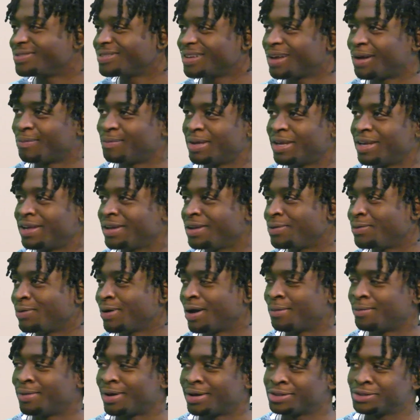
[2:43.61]
Anywhere
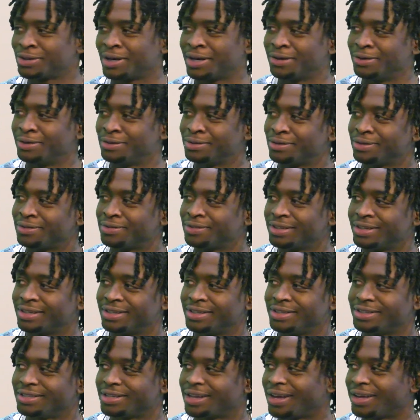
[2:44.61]
I'm at, I try to go thrifting at
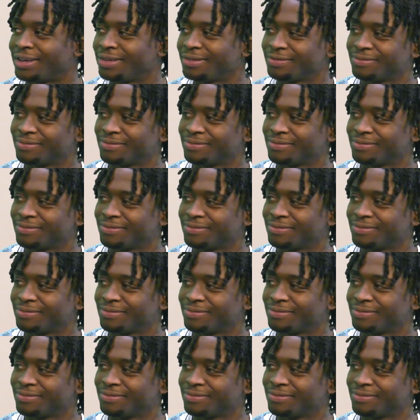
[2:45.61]
least like